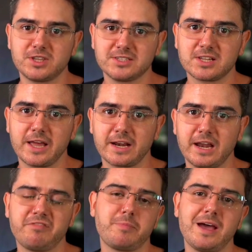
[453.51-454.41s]
Things like
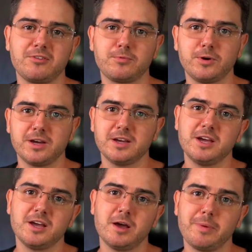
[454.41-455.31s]
LeftPad were
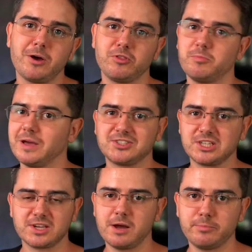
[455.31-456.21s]
about the best
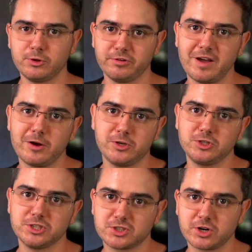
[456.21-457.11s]
example of how you
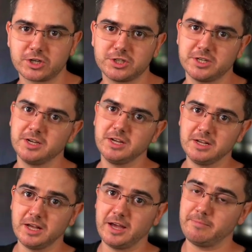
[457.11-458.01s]
should structure
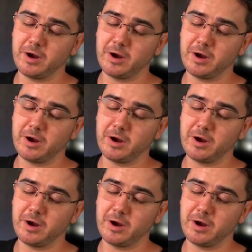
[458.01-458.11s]
uh,